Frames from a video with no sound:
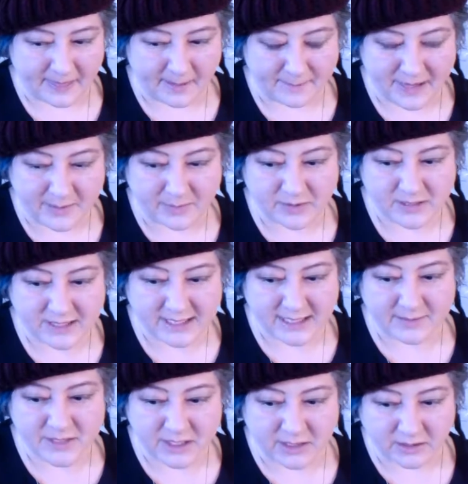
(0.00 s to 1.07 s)
People
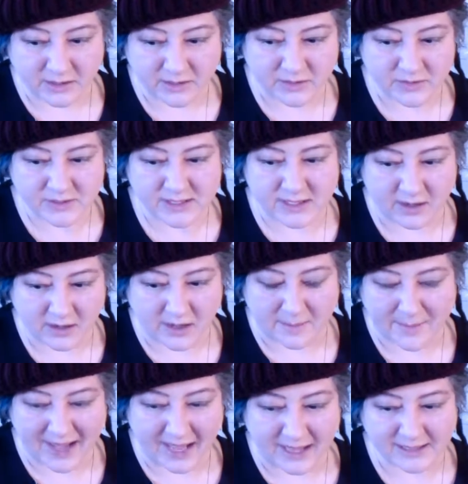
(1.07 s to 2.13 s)
seem to lose their
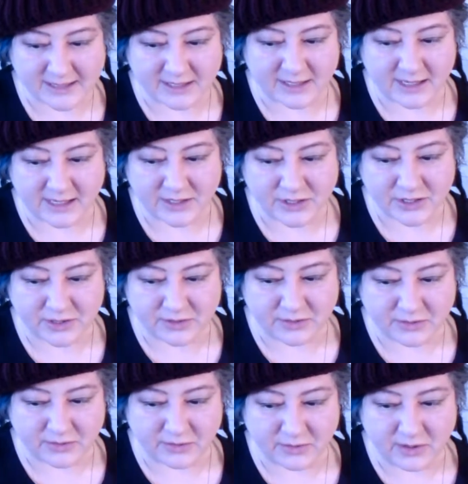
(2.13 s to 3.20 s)
capacity
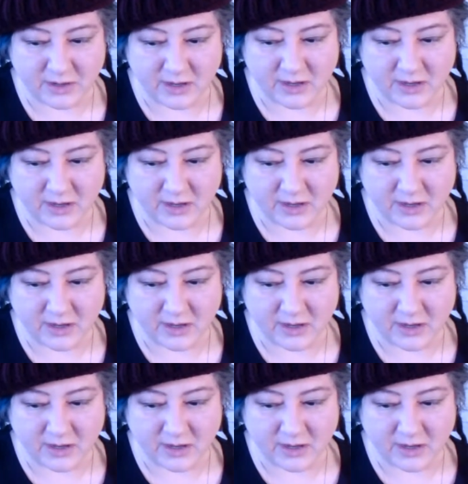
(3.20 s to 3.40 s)
to